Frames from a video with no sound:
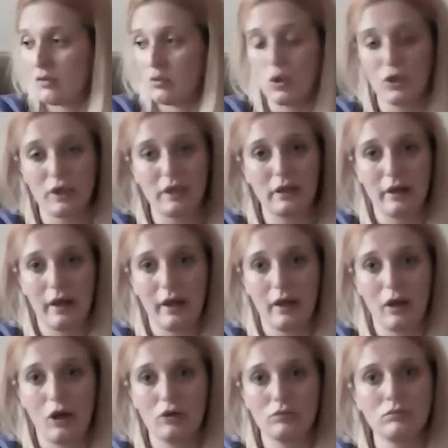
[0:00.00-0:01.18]
working in a care
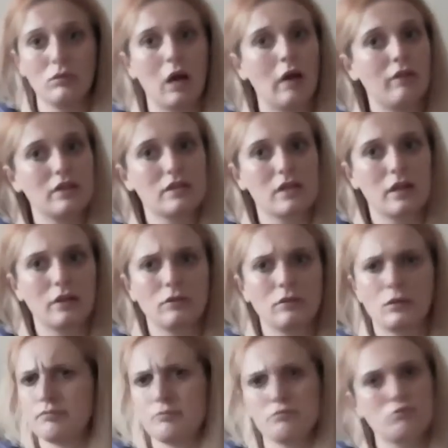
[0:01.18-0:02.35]
home, and they're saying,
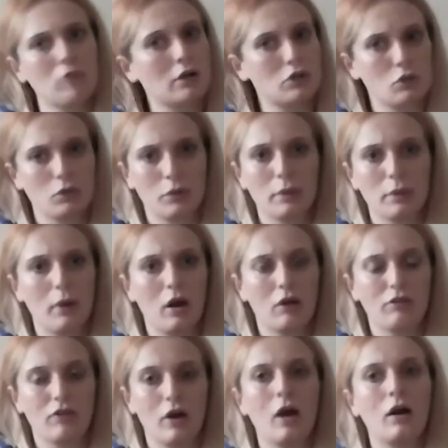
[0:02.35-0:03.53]
oh, I don't want to be a part
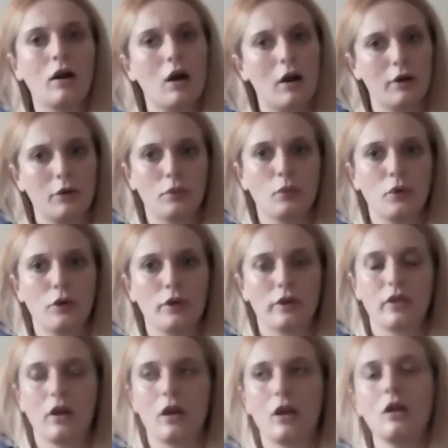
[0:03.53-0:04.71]
of that. I don't want to work
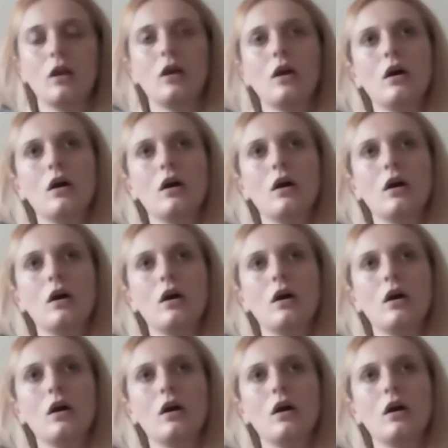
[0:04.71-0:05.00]
there.